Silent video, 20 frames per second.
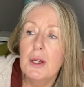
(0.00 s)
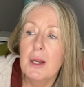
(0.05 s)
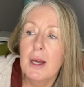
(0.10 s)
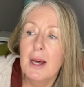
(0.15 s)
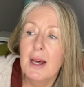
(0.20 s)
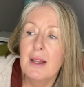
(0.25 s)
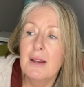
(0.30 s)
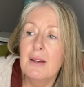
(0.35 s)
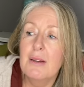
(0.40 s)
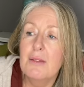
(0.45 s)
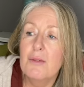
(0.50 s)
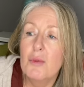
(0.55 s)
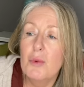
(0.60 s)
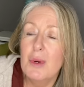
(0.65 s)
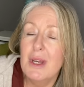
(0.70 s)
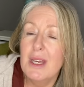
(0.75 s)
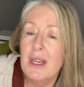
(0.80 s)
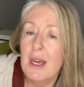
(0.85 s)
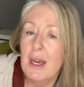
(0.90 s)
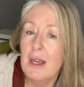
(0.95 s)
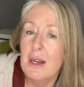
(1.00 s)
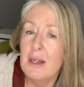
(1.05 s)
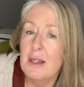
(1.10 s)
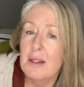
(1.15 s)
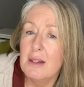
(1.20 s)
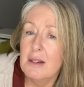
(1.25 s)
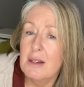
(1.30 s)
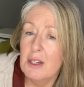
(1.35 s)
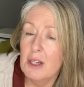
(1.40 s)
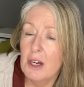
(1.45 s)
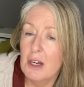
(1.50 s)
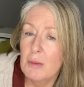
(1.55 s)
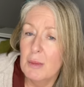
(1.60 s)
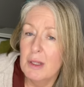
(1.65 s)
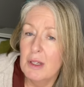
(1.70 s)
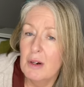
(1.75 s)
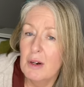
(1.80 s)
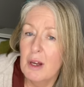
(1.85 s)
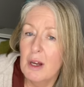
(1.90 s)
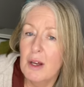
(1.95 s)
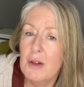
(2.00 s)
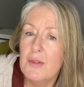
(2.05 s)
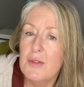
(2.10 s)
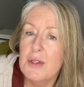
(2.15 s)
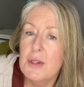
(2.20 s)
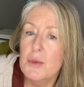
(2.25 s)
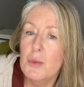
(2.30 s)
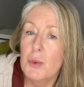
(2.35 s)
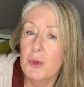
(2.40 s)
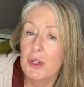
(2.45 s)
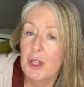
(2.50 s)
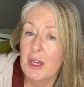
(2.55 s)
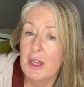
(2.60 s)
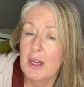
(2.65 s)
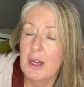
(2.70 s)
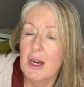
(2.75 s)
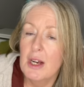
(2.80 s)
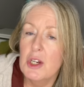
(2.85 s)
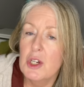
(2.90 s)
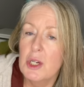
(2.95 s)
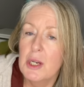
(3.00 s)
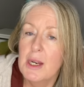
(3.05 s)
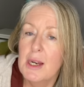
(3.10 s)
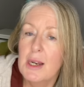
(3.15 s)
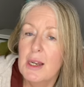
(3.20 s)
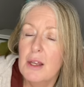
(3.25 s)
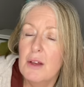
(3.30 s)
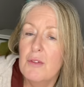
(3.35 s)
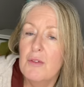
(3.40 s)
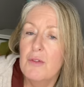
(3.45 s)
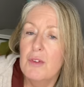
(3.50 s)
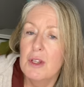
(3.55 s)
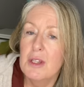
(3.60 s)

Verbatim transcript: and regain time in their lives where they can actually live